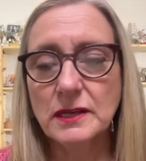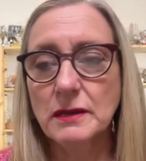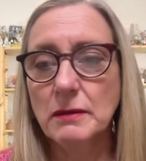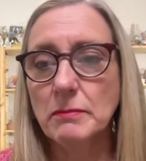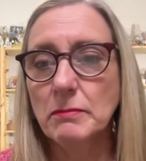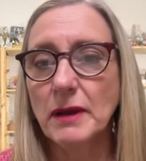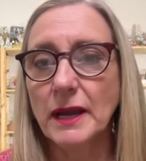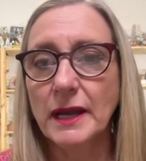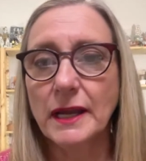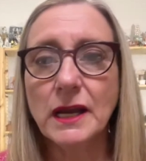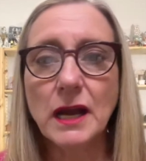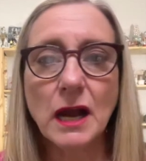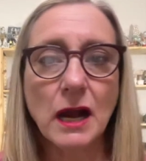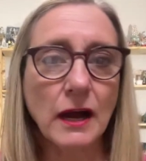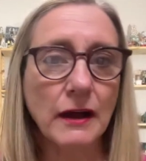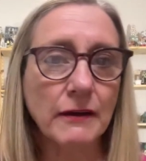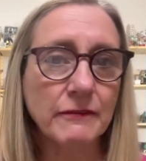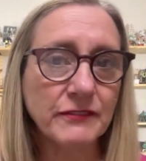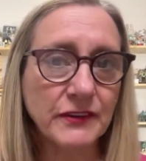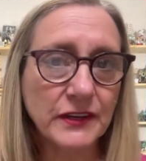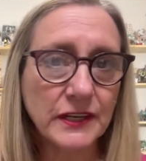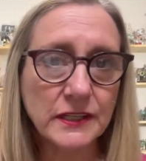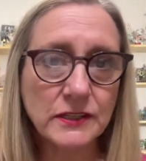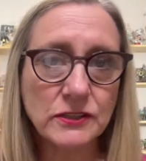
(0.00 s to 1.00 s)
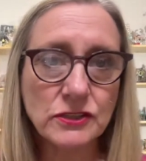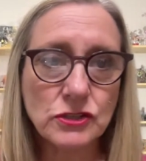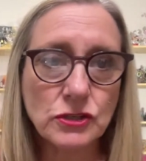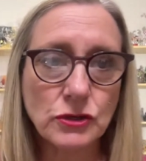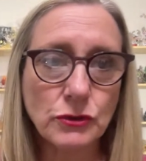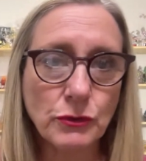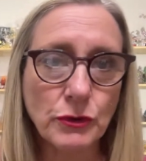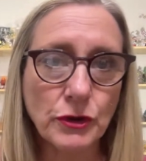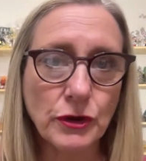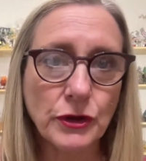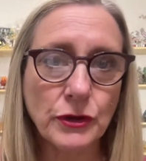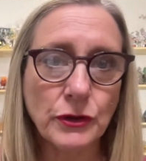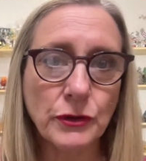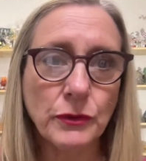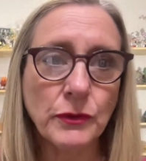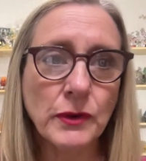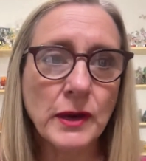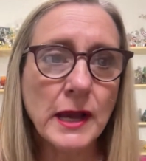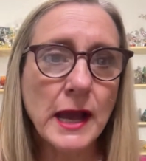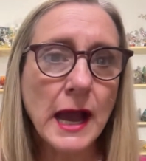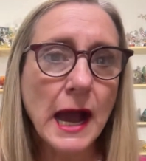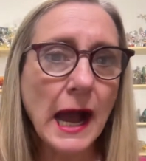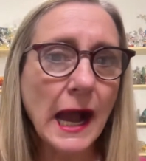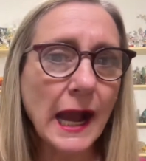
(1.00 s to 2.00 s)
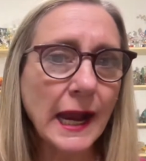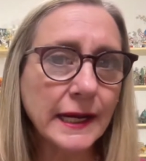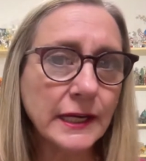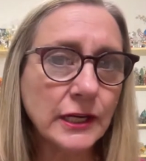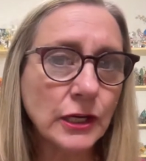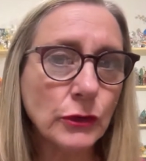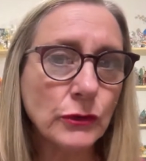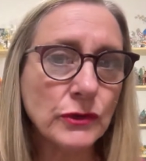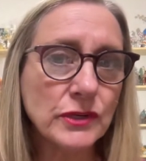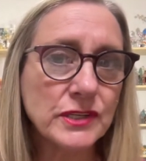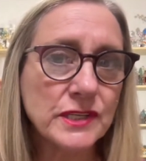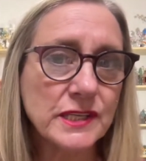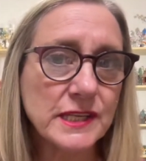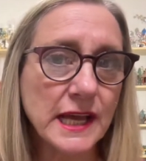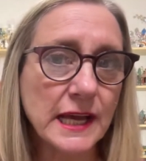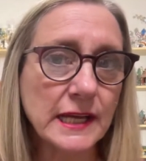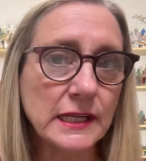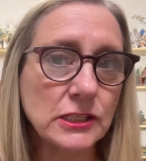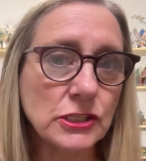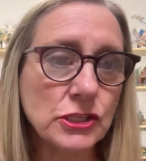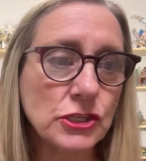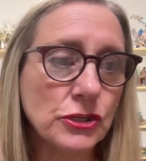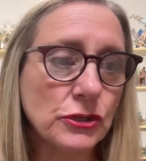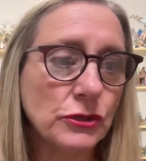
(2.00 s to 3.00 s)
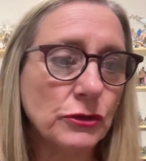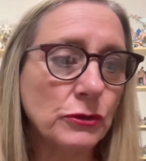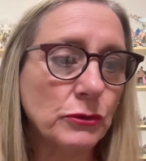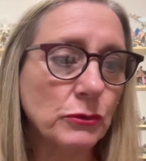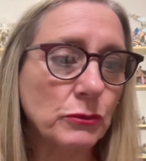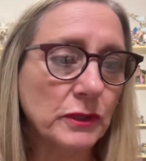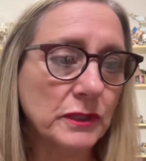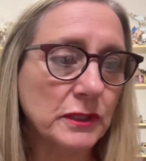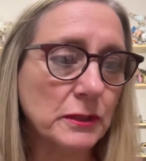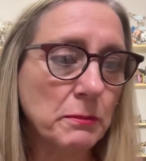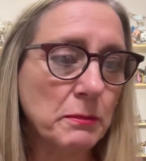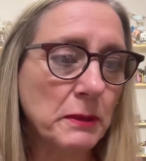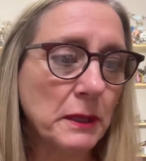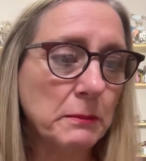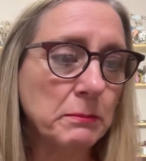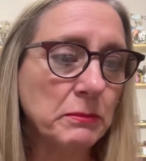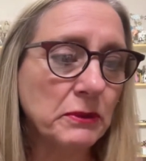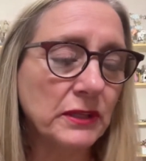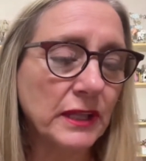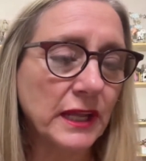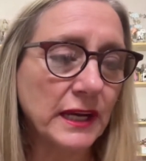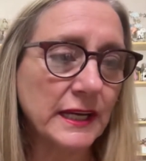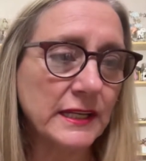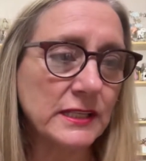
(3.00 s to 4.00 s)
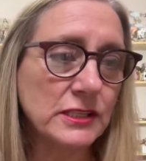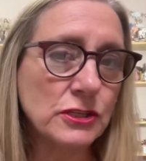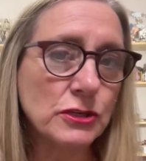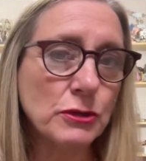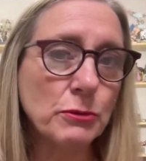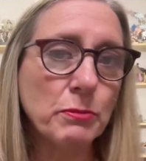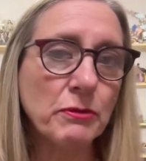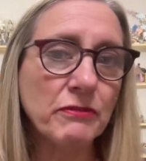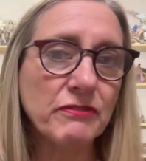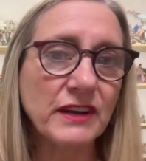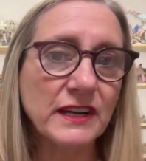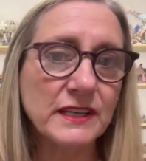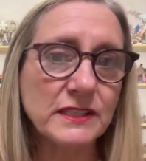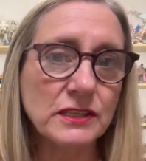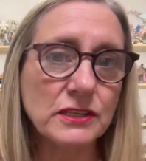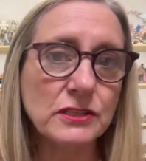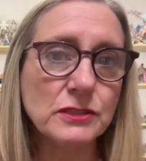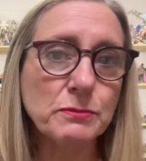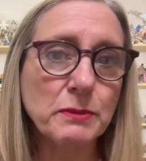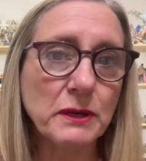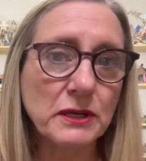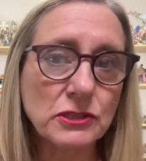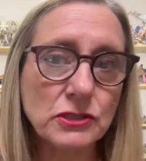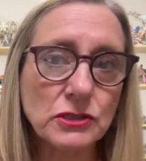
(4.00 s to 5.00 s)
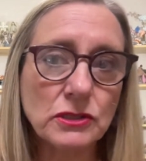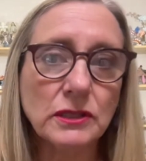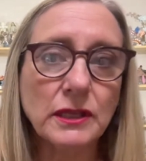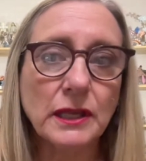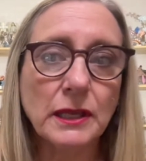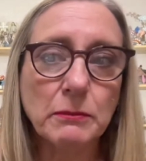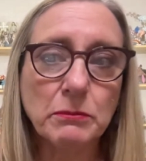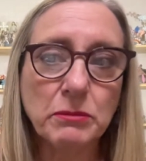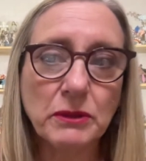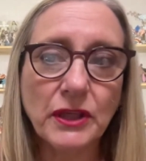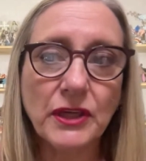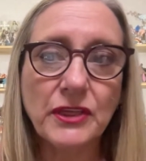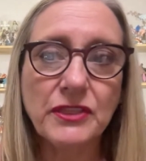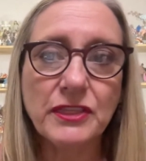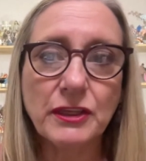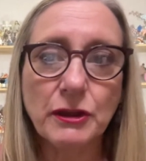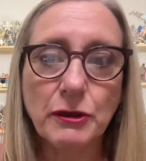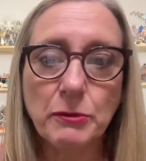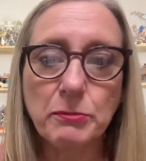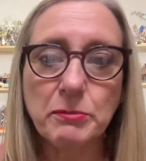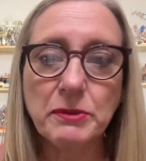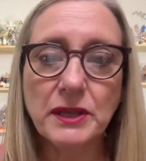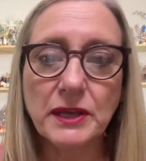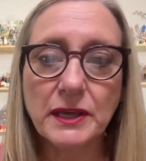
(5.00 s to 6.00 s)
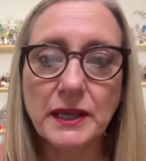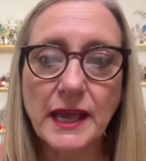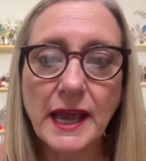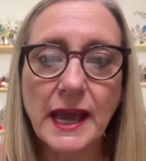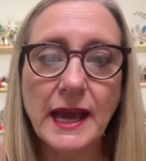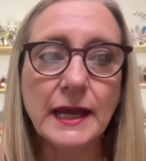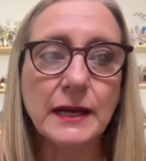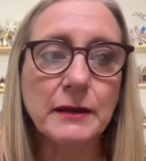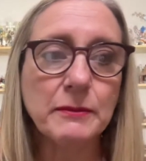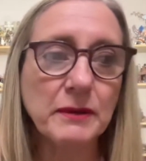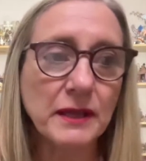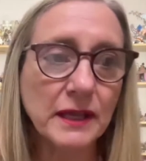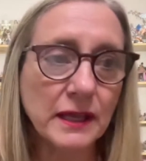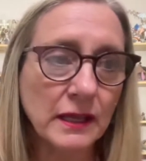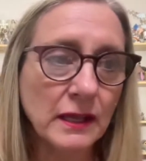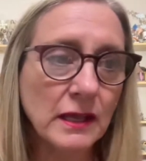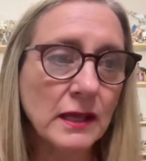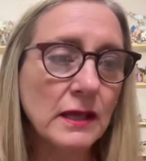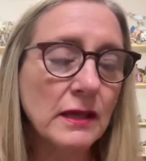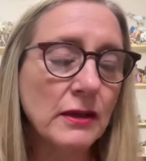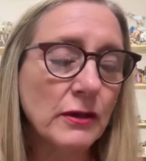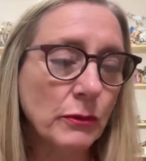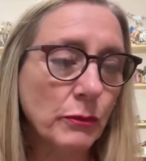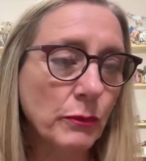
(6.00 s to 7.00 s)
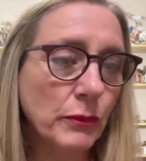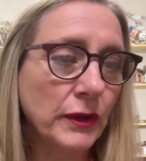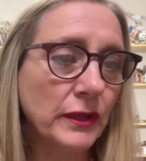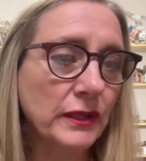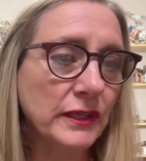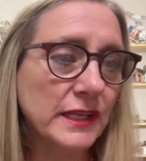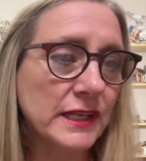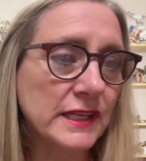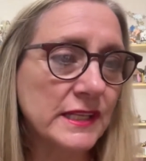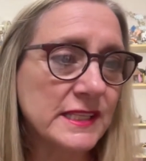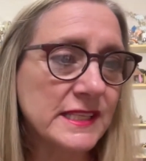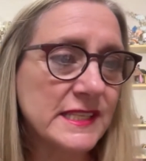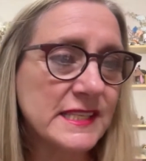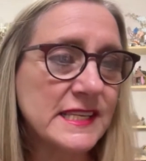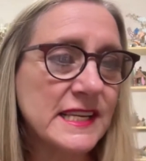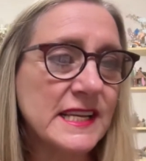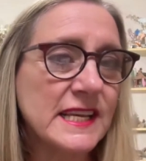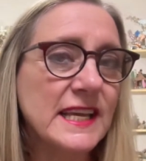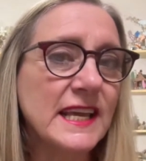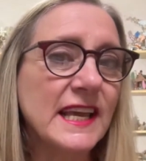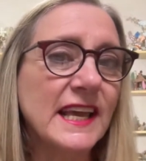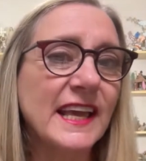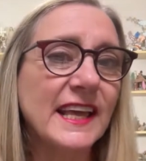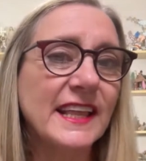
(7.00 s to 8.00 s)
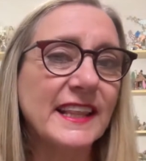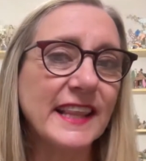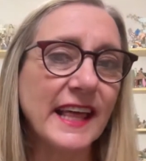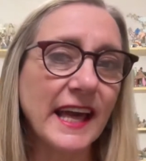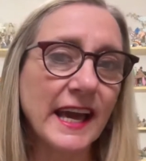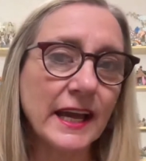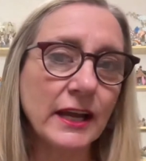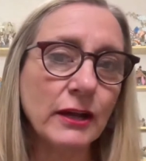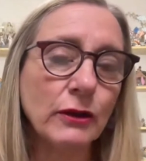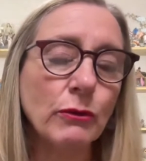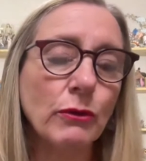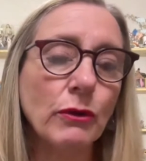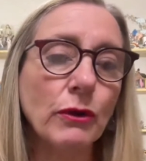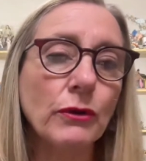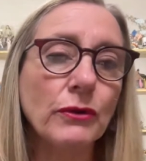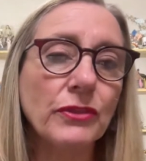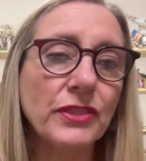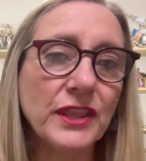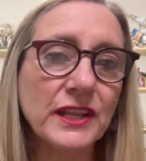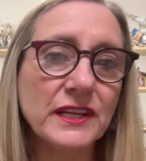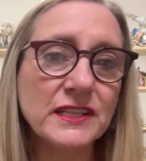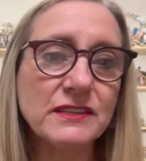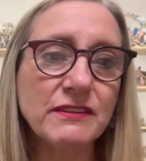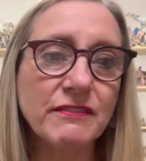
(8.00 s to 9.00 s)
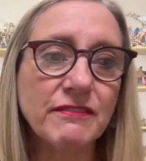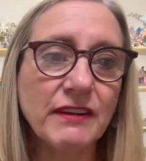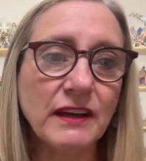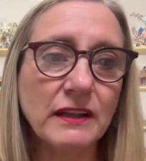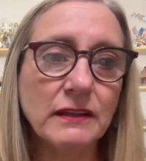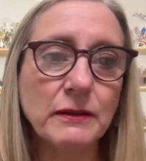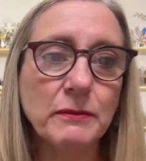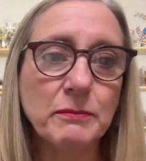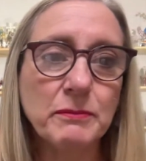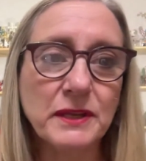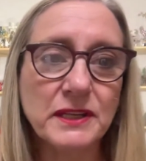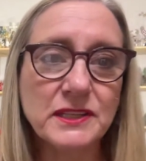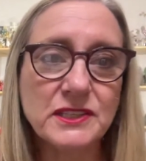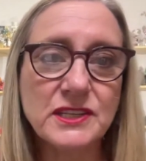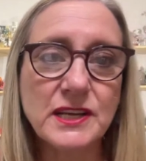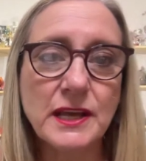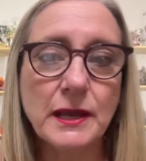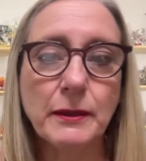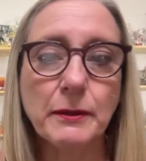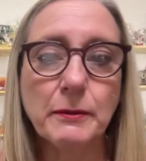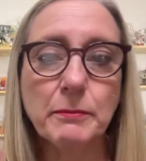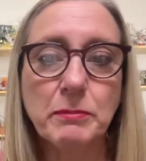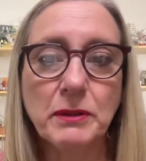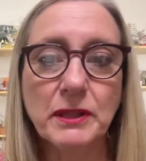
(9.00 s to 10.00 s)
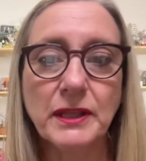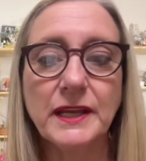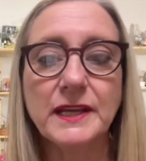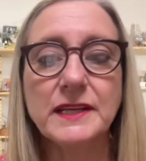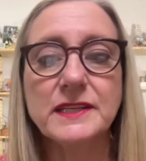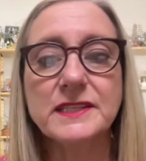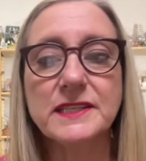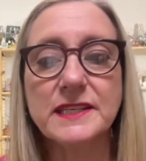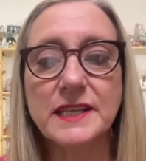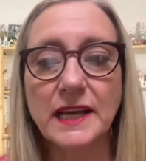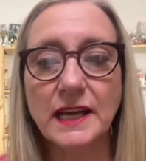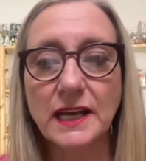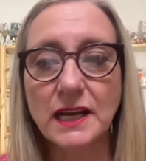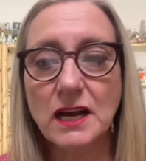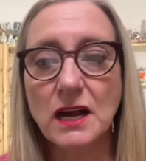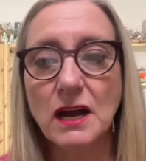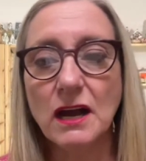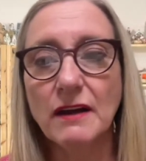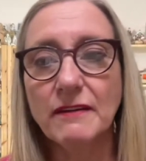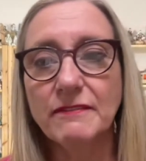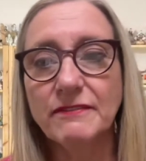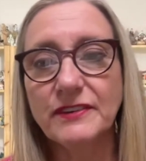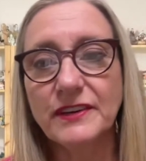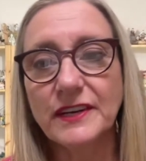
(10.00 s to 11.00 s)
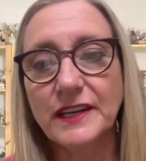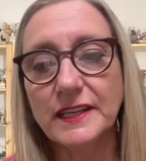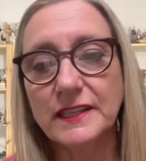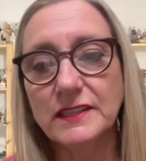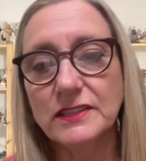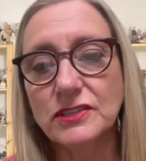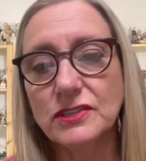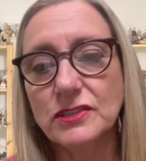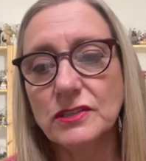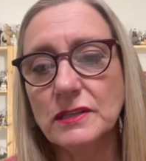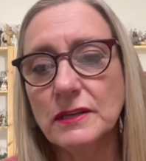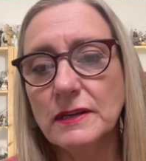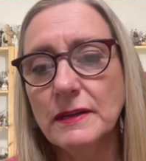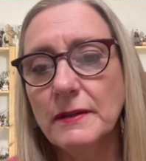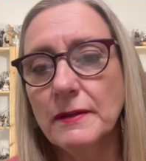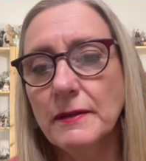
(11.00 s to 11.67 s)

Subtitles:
My confidence grew. I noticed that too with the people that I supervise, especially in Play Therapy Academy, really seeing that growth and development take place, that confidence